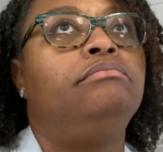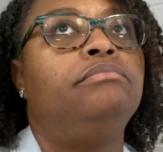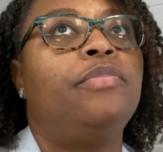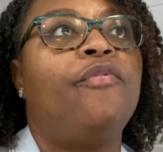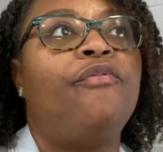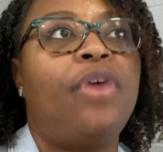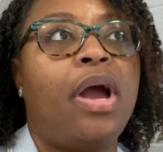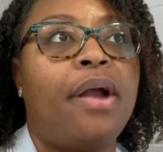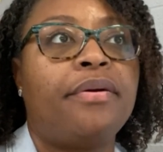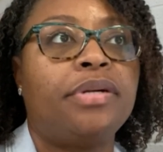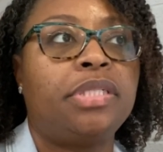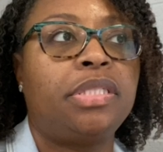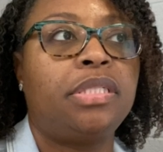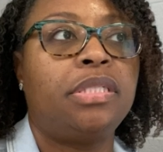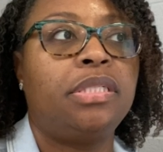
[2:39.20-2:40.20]

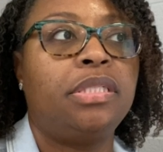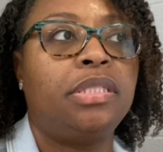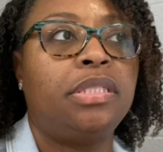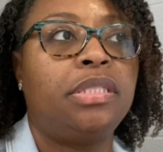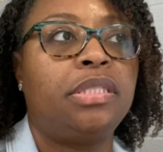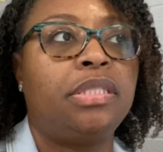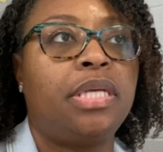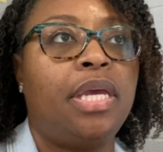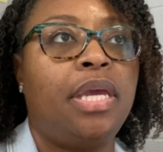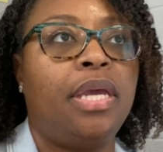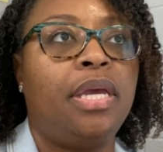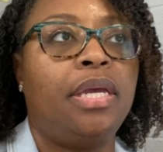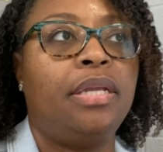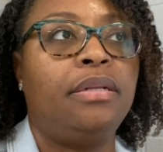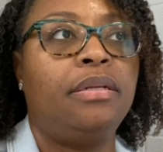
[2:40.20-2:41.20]
viruses,
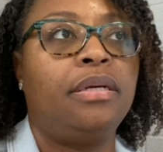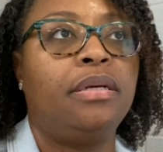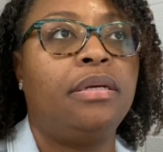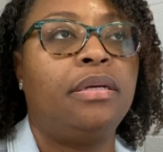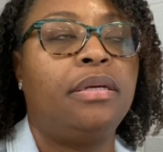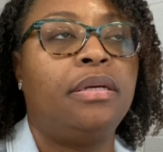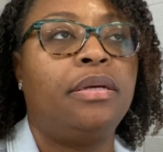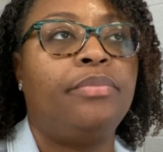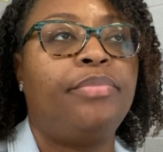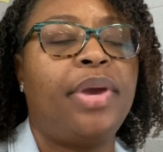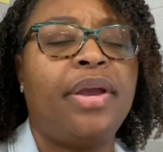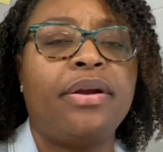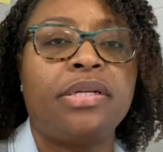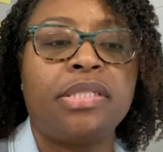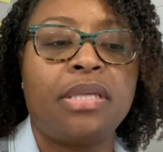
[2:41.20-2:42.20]
and
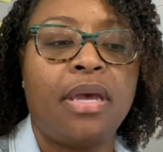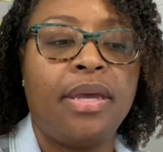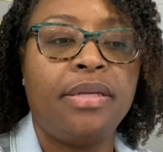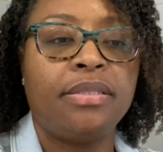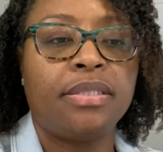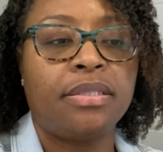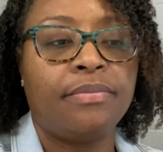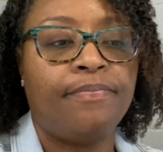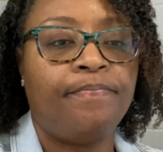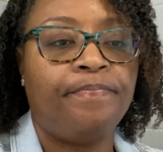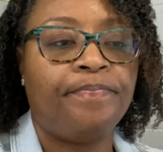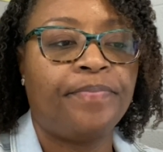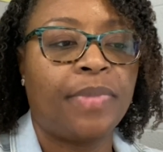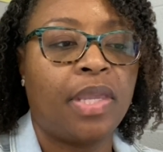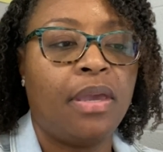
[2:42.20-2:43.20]
parasites.
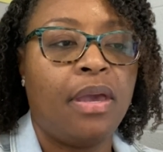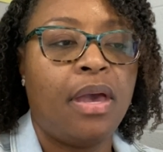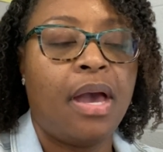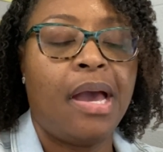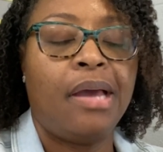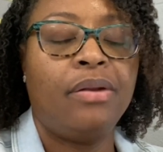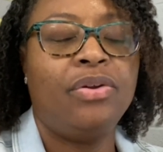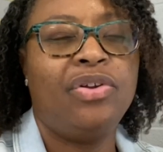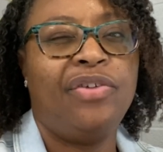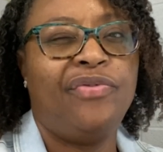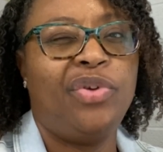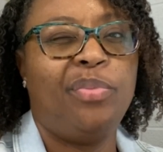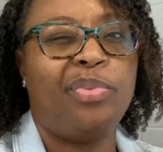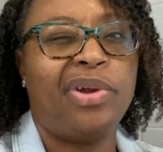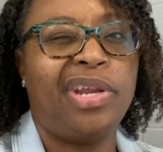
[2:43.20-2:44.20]
I don't know if
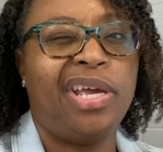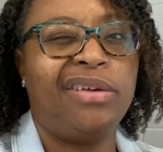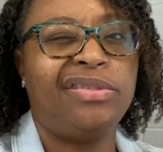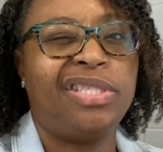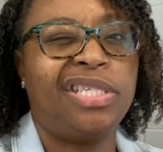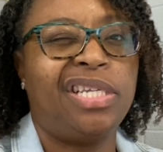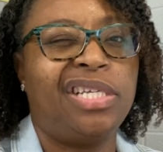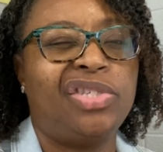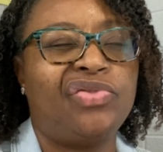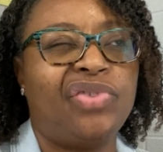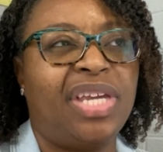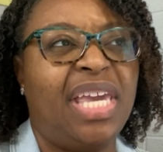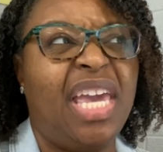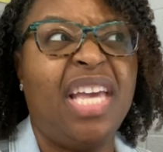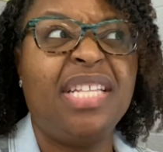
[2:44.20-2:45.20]
you pronounce it as
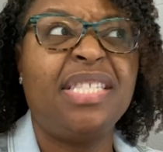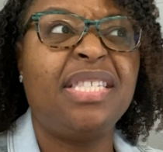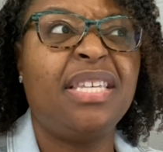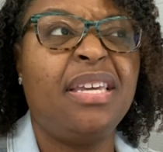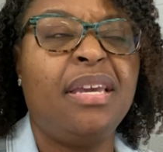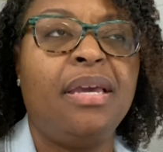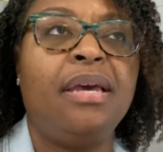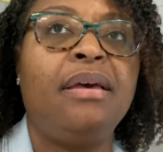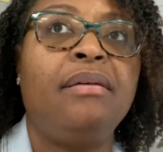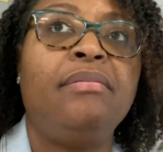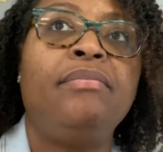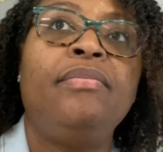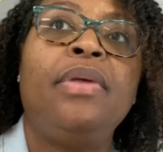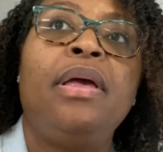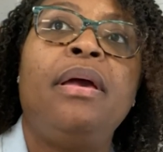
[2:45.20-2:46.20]
rickettsia,
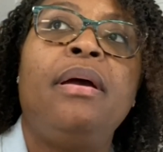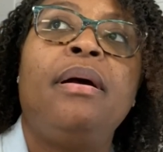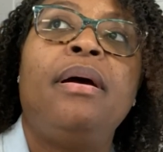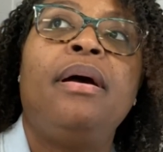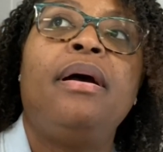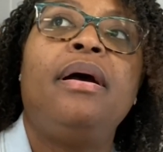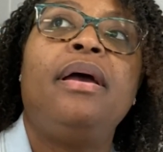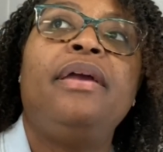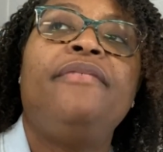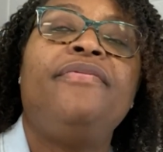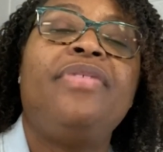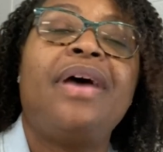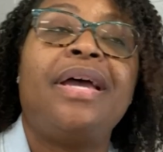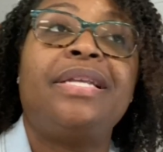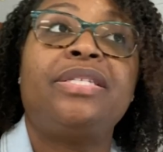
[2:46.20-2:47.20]
if
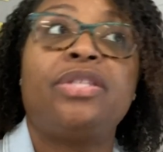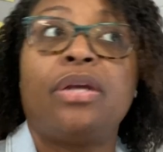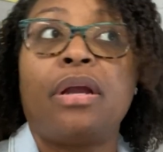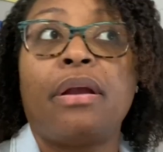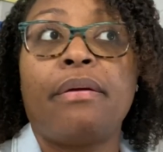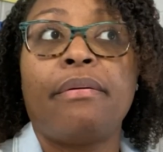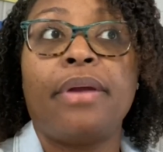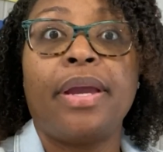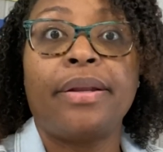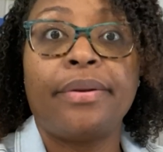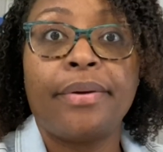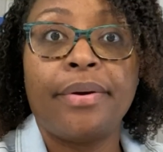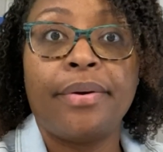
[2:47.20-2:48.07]
that is the correct